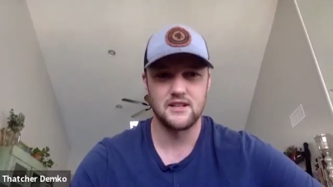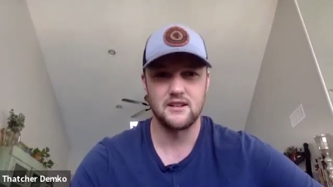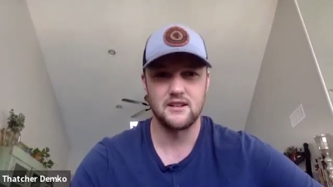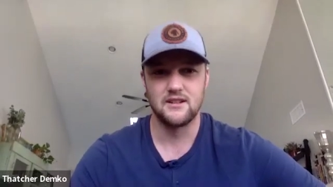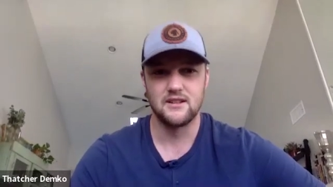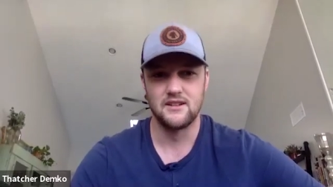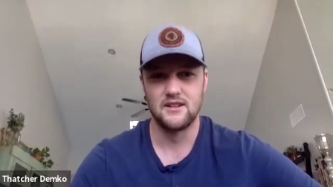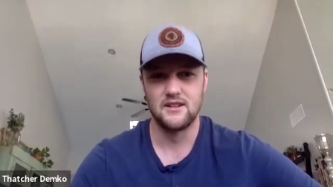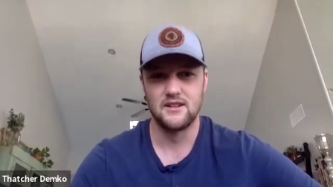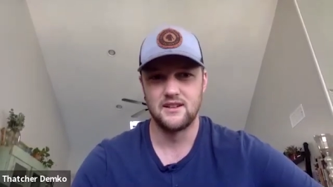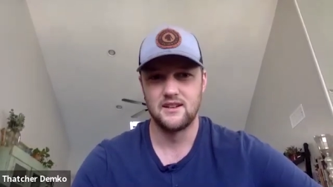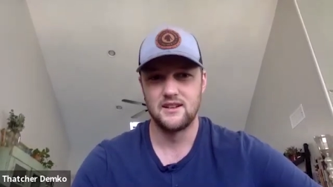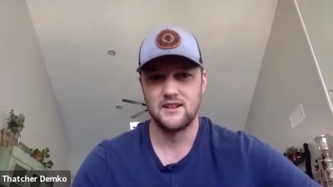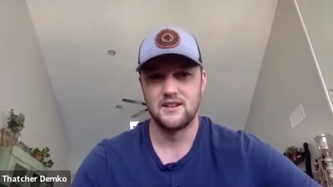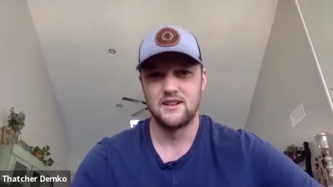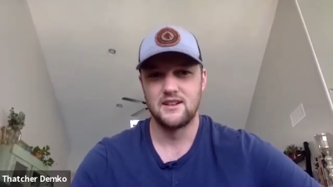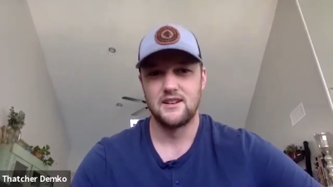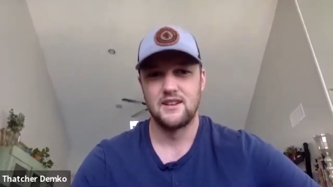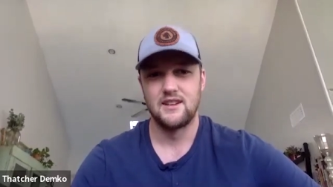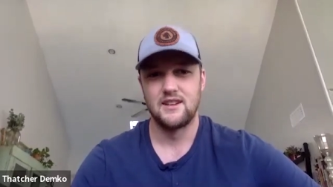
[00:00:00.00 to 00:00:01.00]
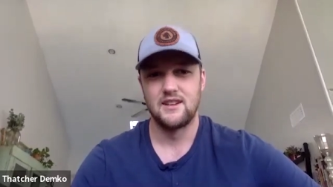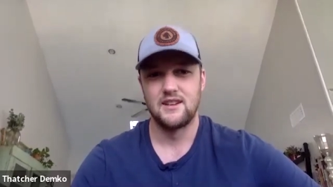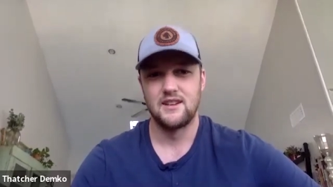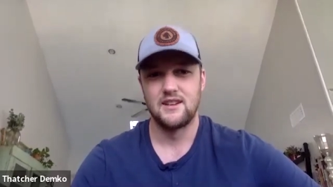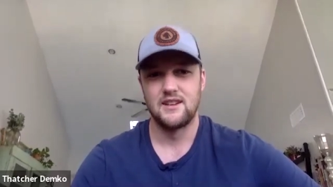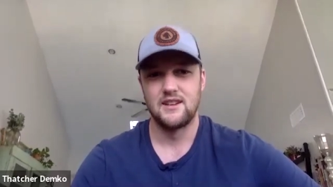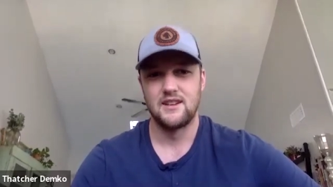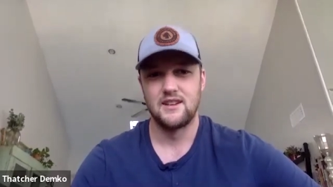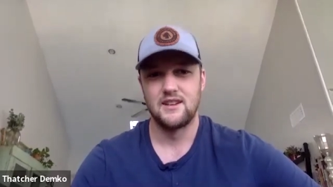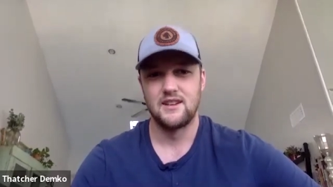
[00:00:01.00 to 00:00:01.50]
So she's gonna
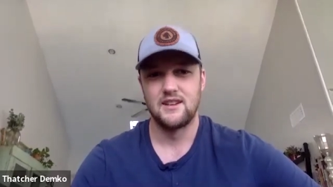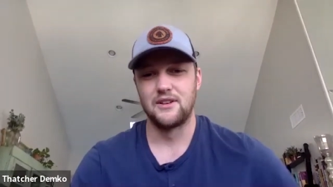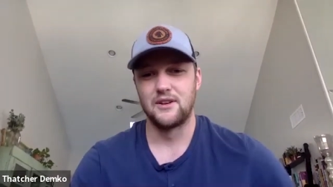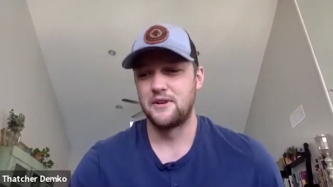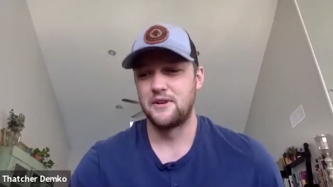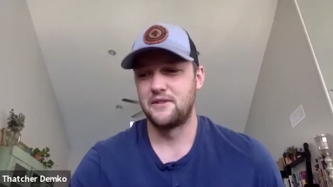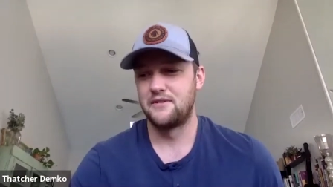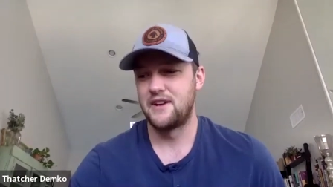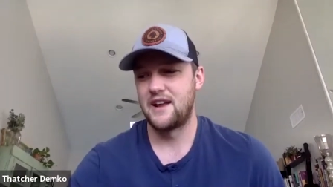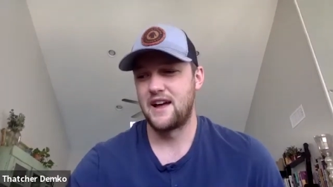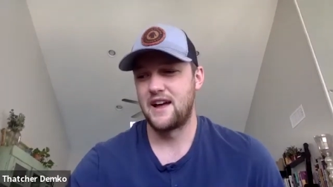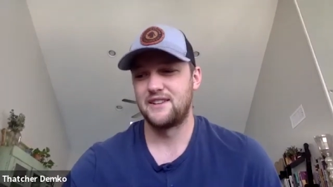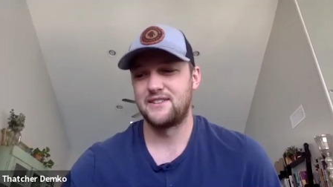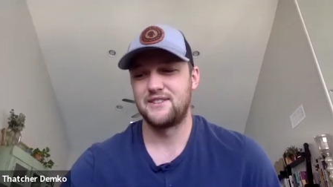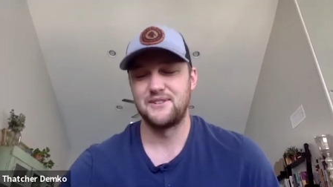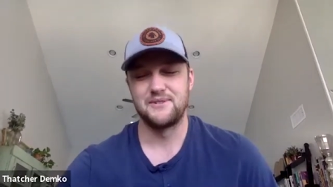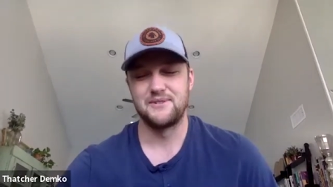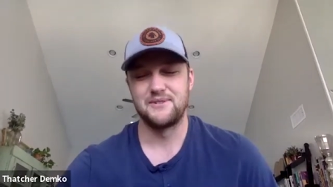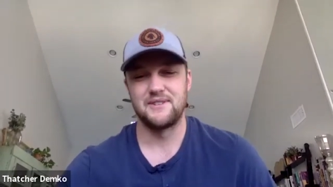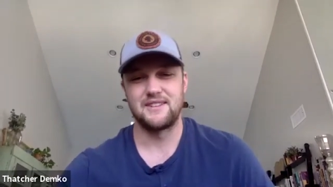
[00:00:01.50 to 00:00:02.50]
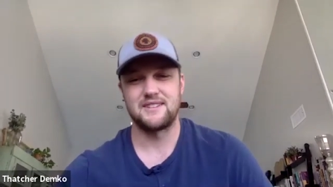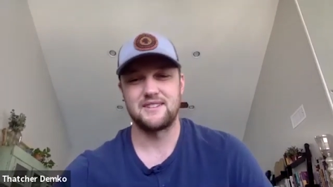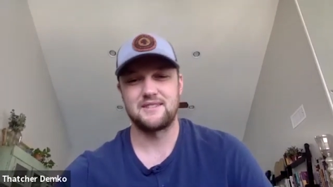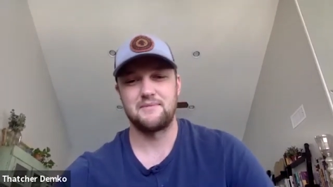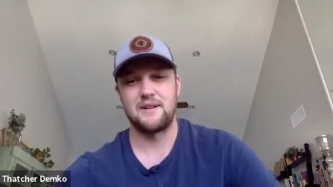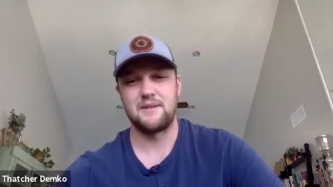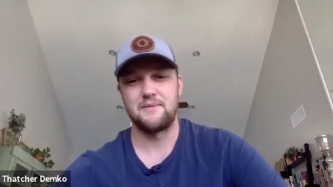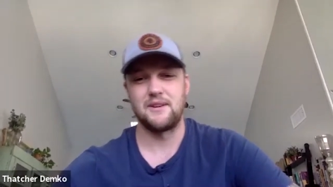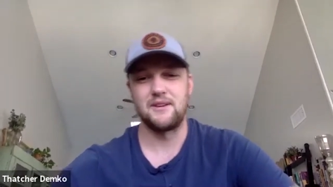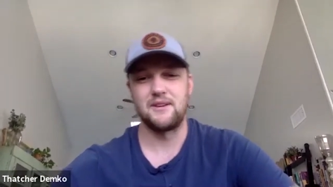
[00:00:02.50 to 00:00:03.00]
have a little bit of an
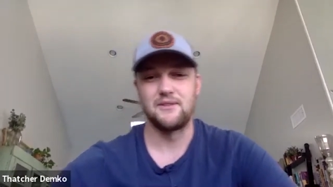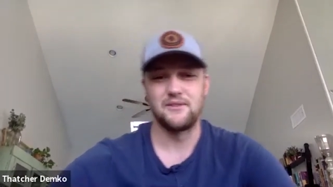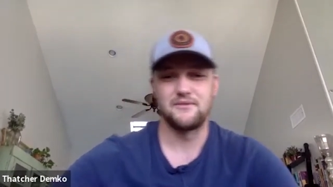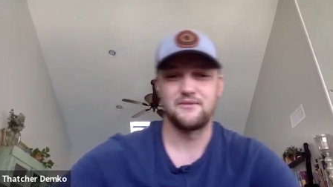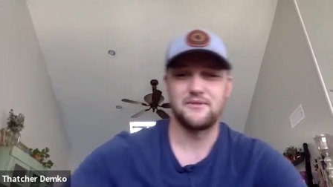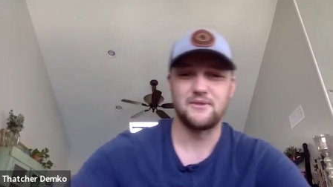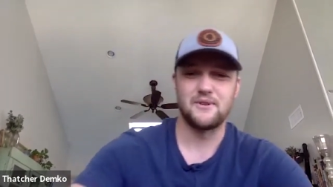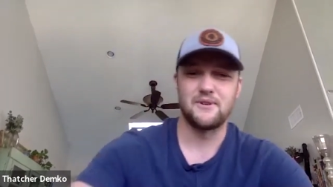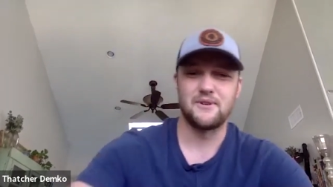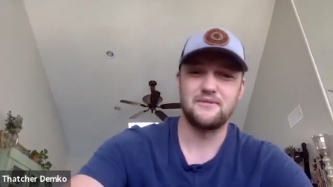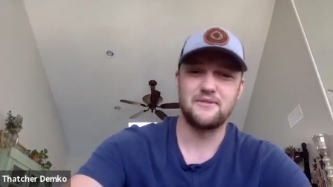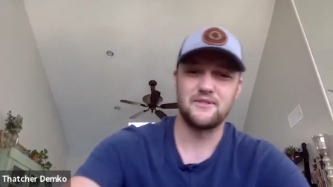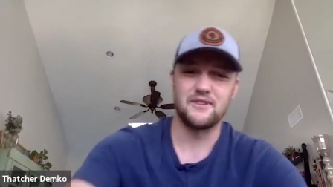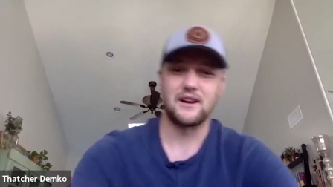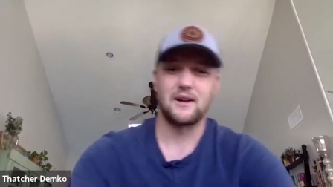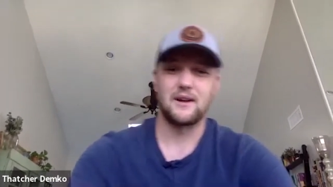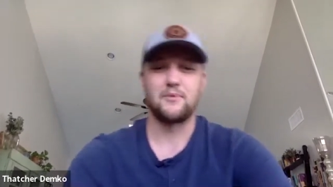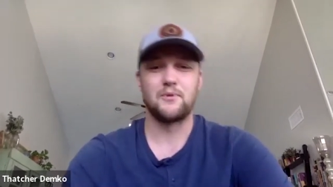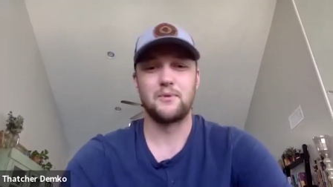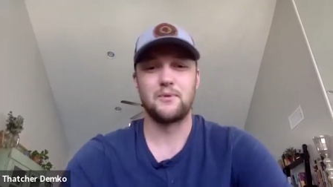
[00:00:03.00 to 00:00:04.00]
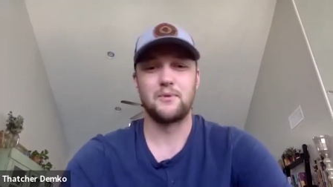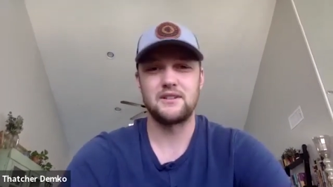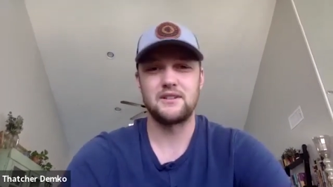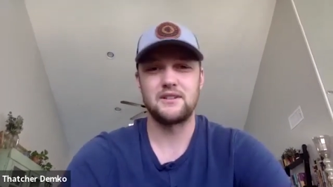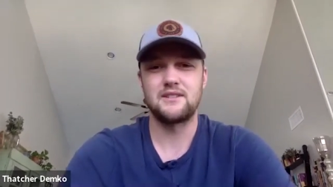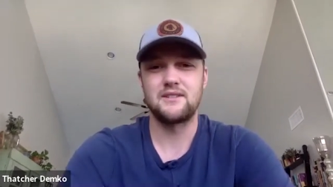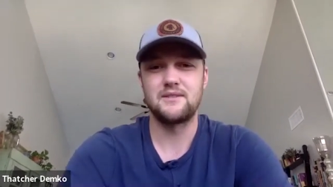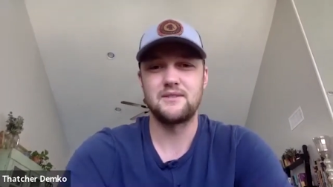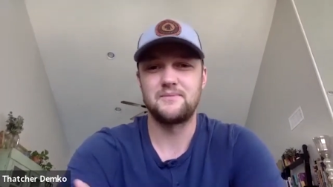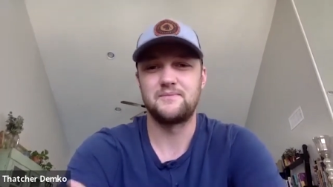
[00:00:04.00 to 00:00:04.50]
attitude with us, maybe going forward for a
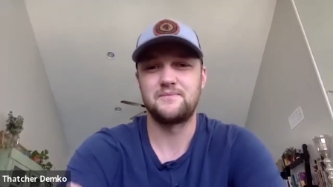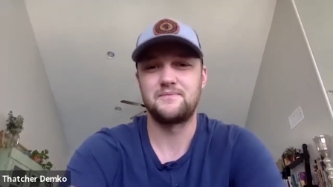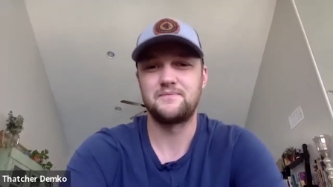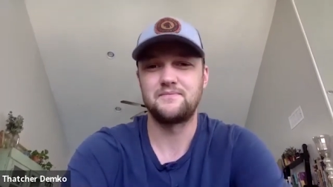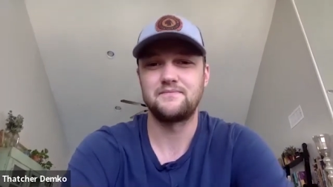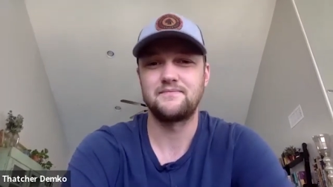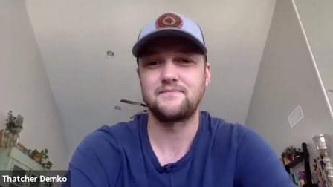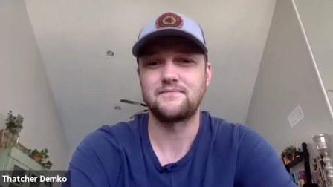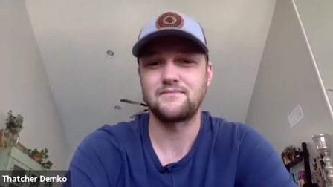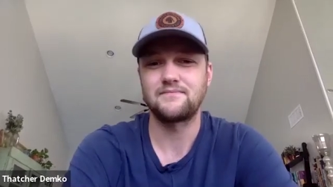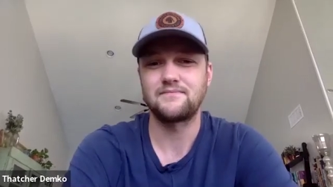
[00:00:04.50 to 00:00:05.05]
couple weeks.